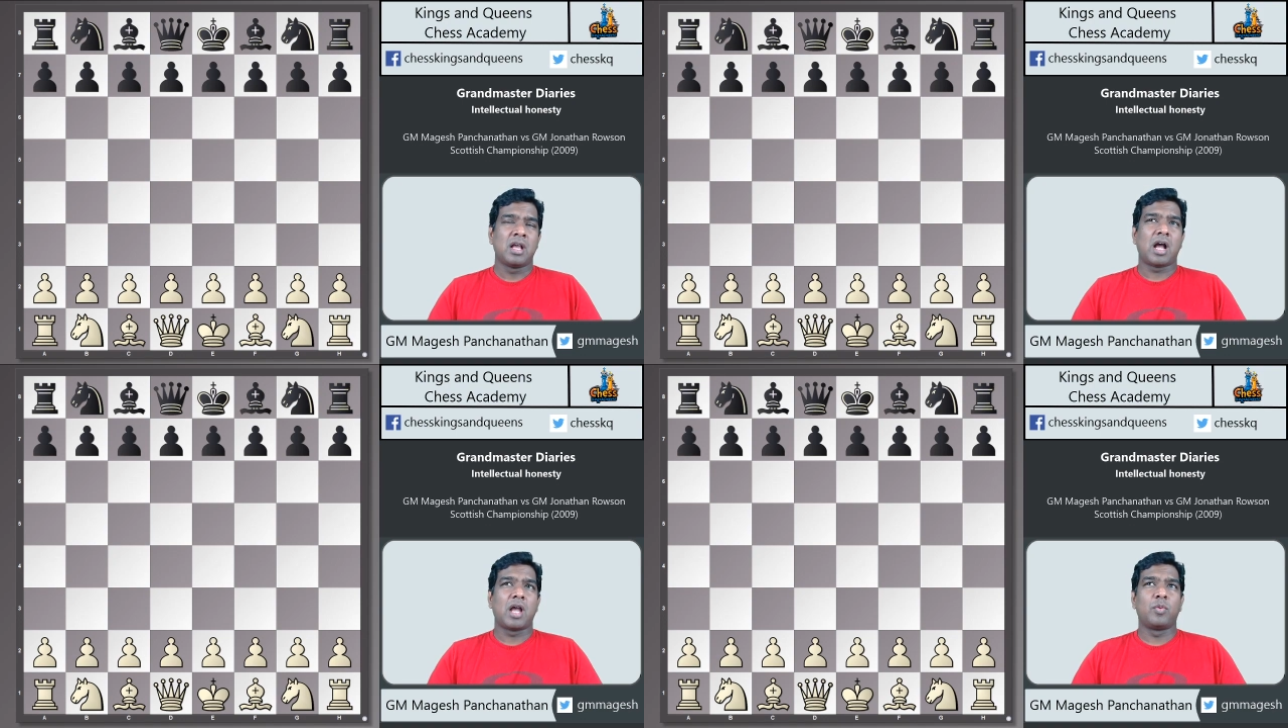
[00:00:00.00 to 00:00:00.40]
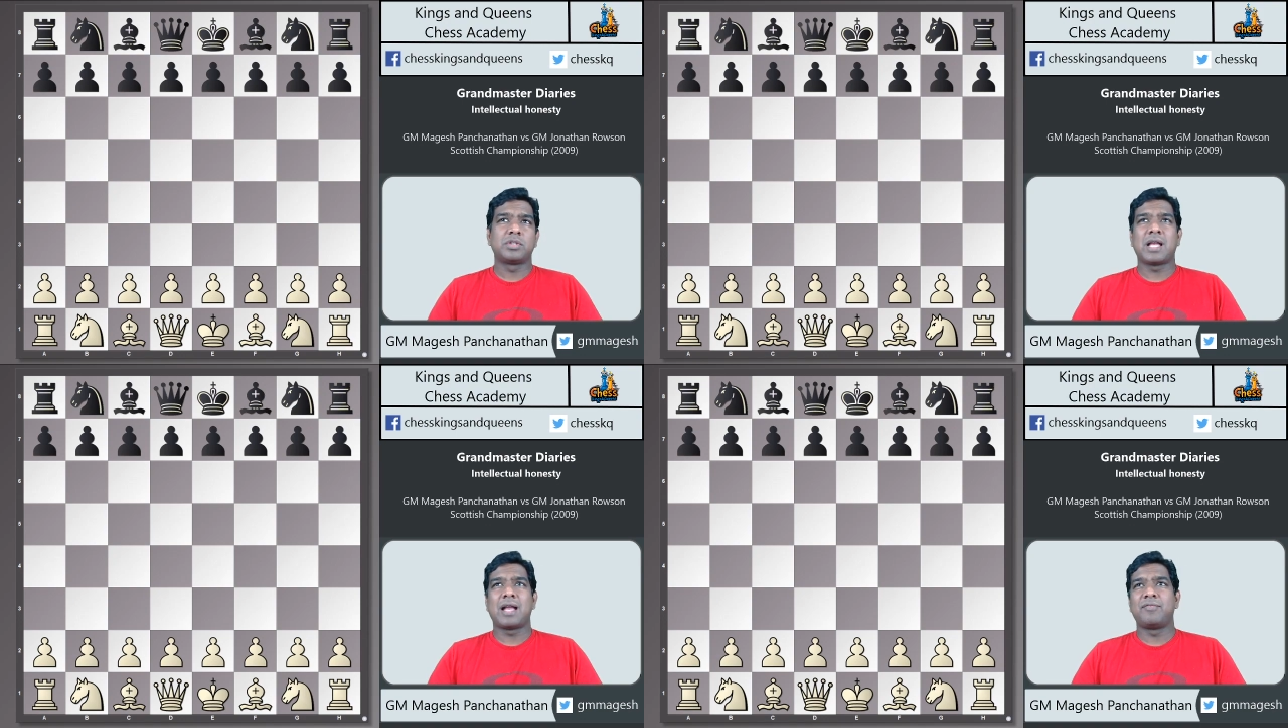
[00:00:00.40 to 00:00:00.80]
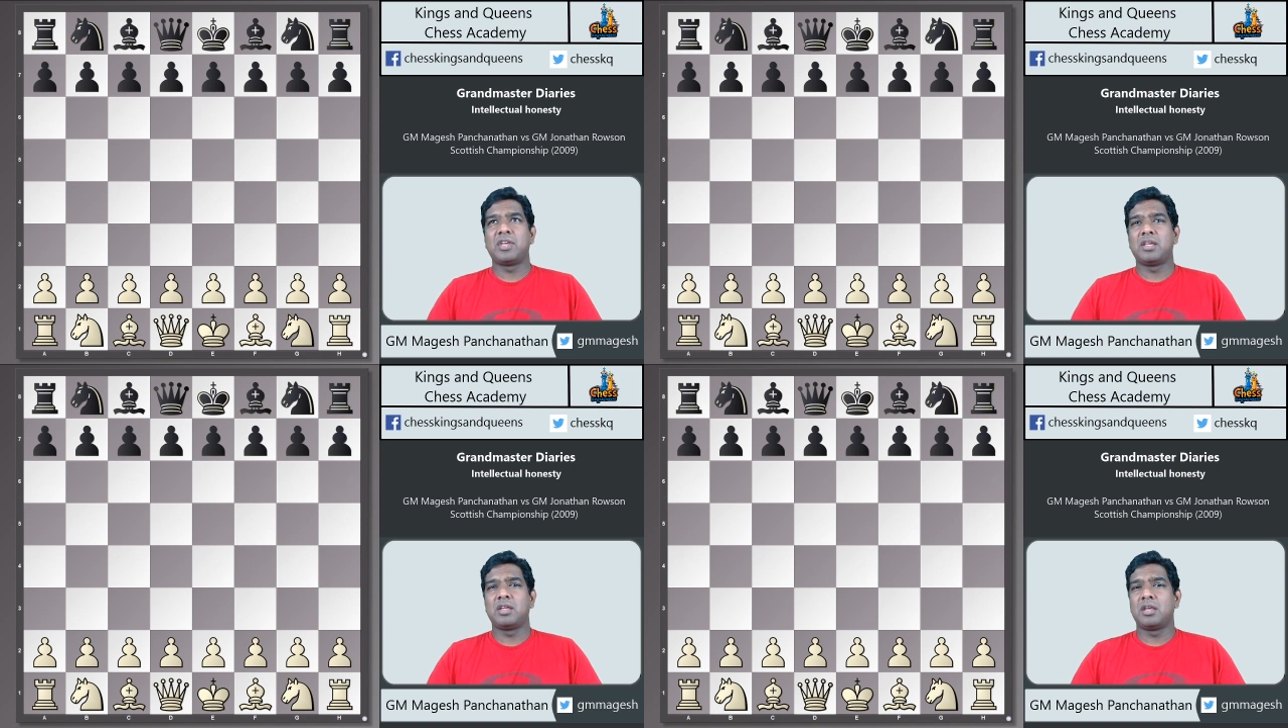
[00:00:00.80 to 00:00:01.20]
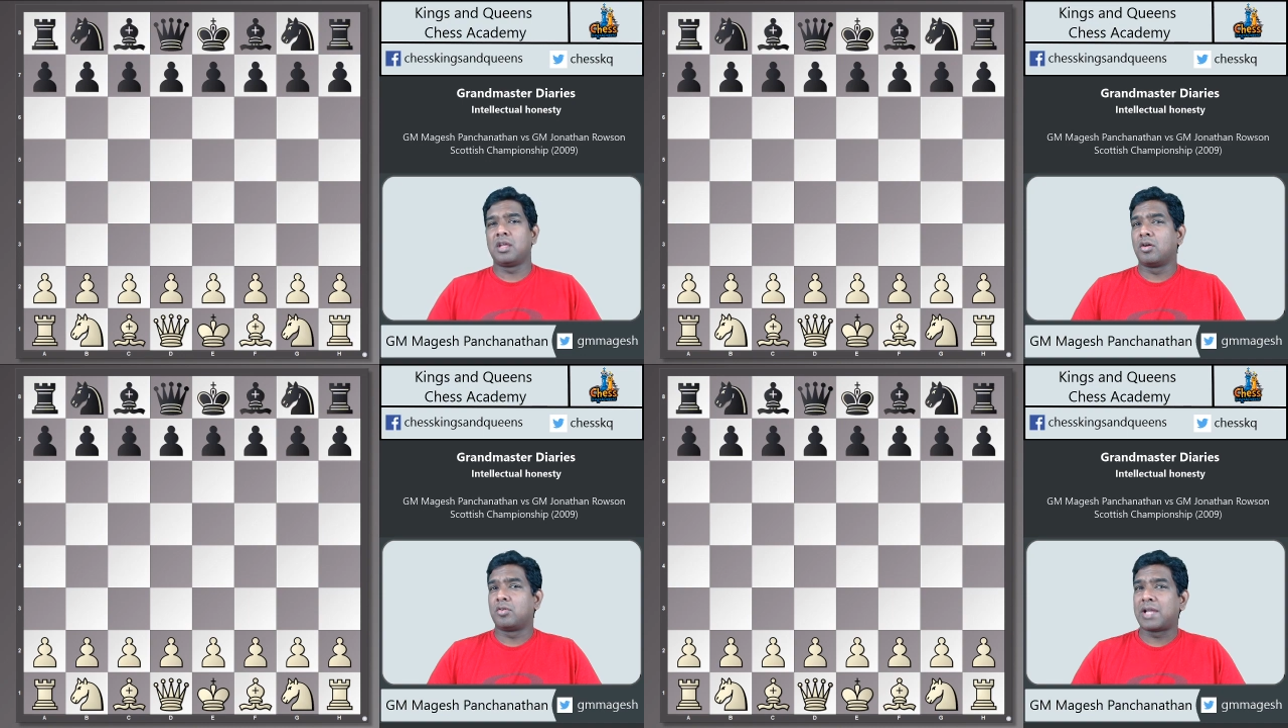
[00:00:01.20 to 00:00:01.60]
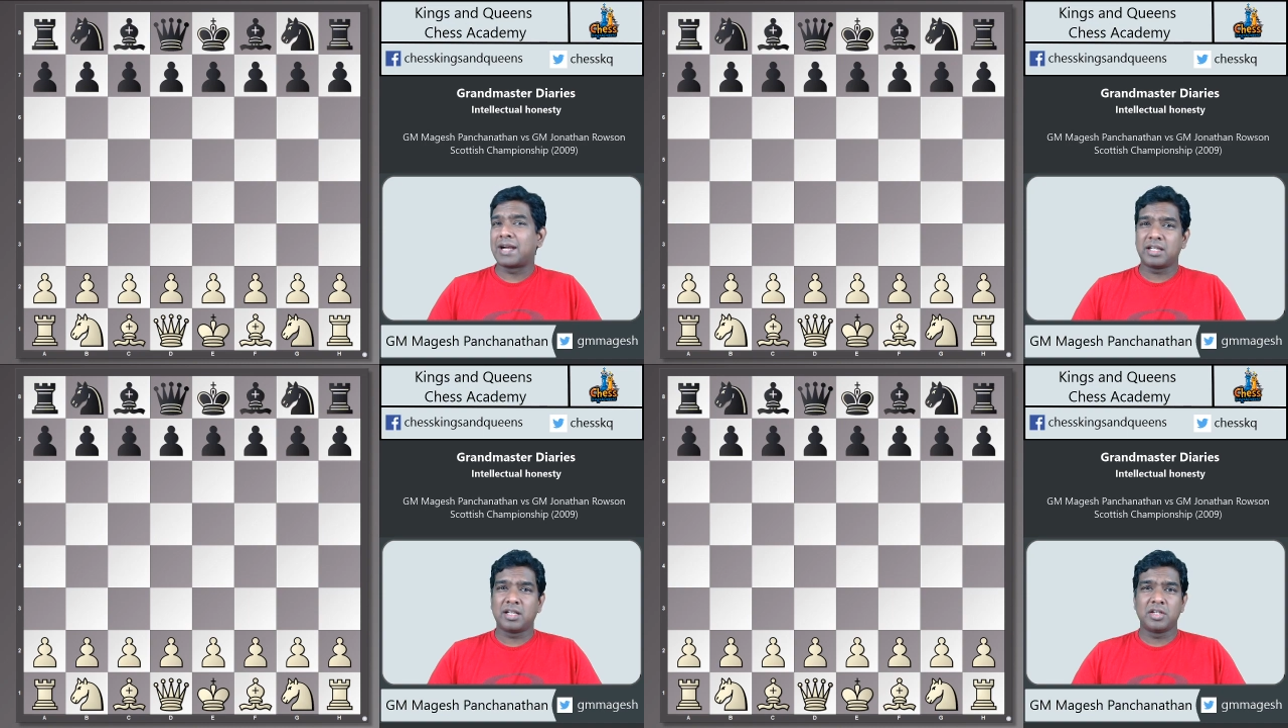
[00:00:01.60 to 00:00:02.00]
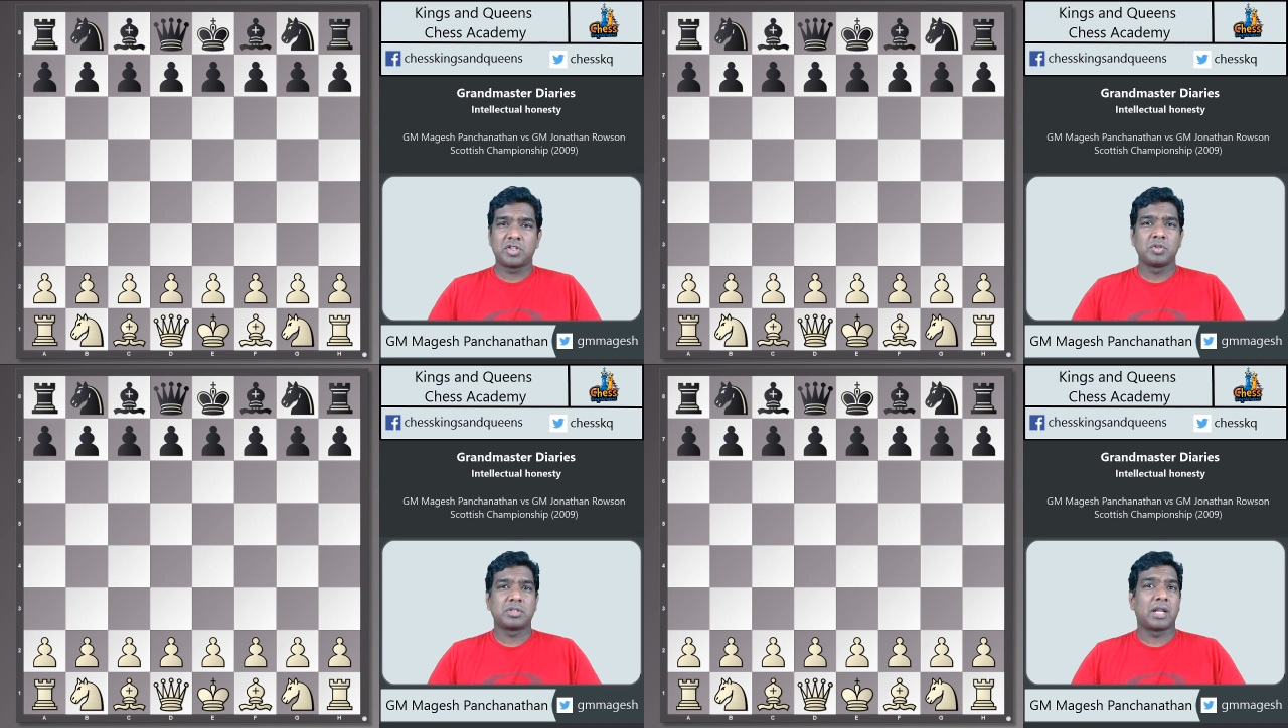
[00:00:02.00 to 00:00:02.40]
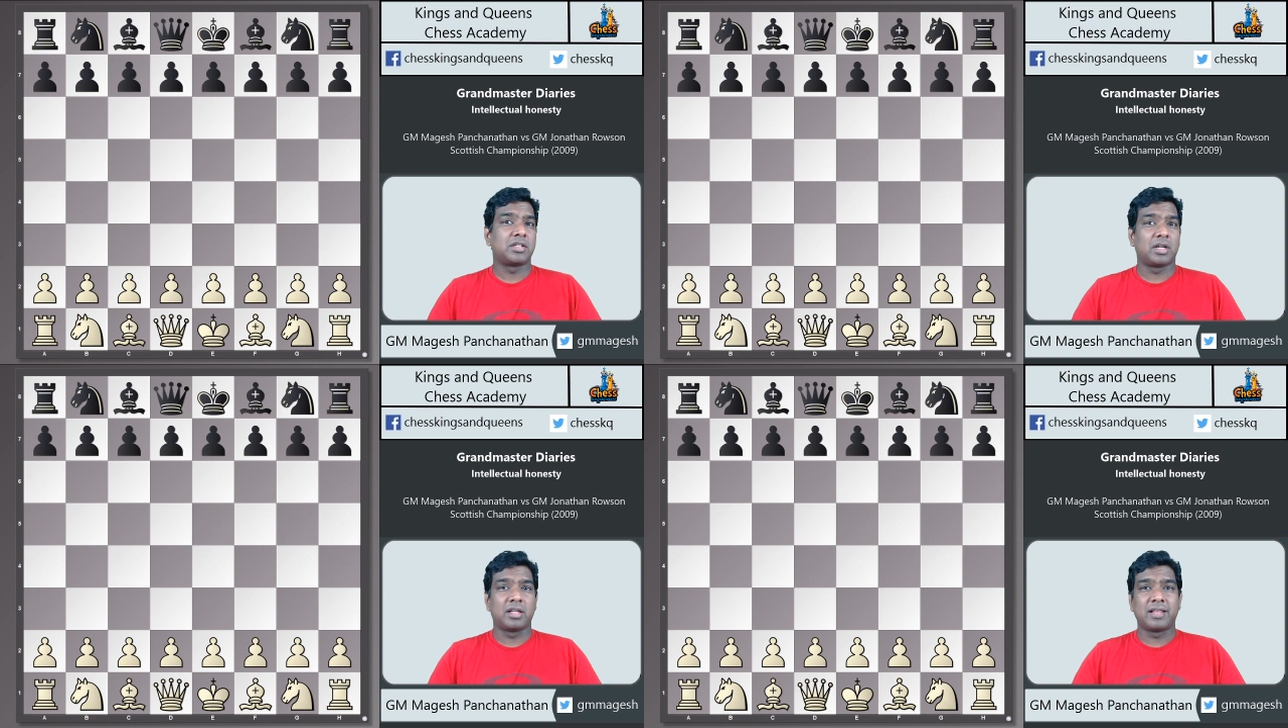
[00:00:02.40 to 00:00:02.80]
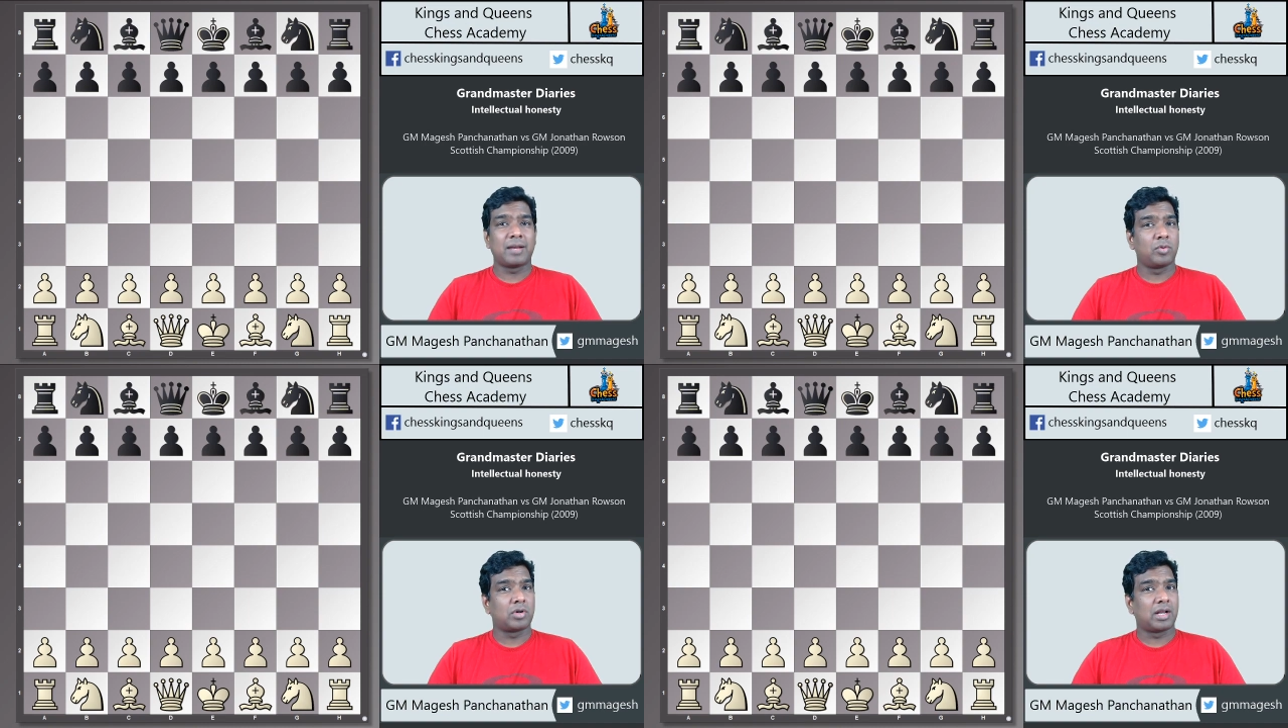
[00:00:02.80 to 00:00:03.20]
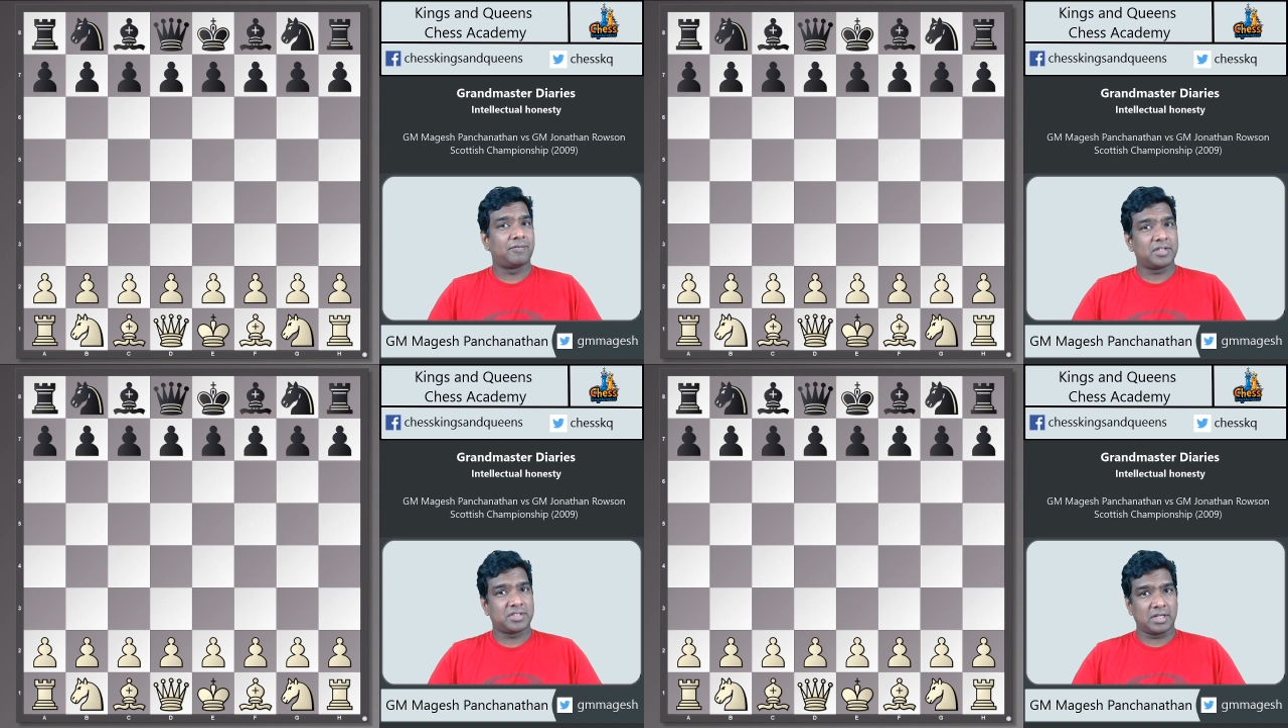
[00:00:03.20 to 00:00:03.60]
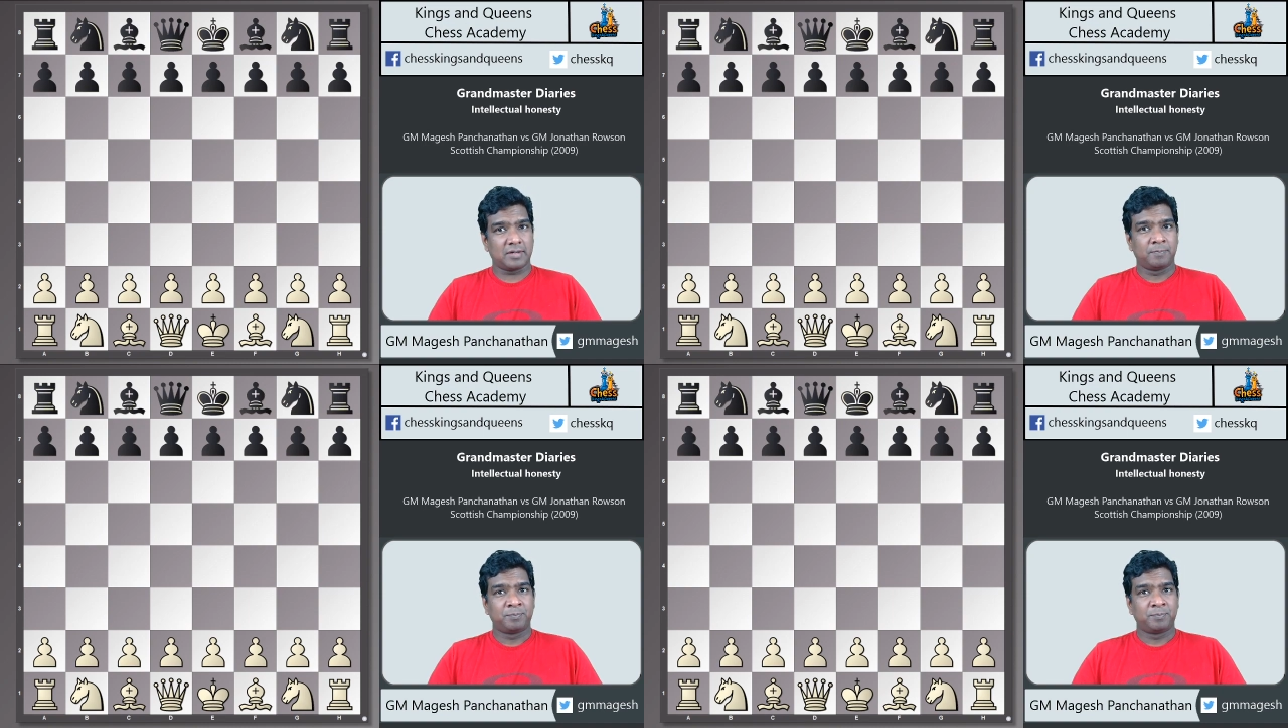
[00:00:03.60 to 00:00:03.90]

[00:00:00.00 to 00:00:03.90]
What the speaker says: I was having, tactical issues, and I studied that book and I fixed it.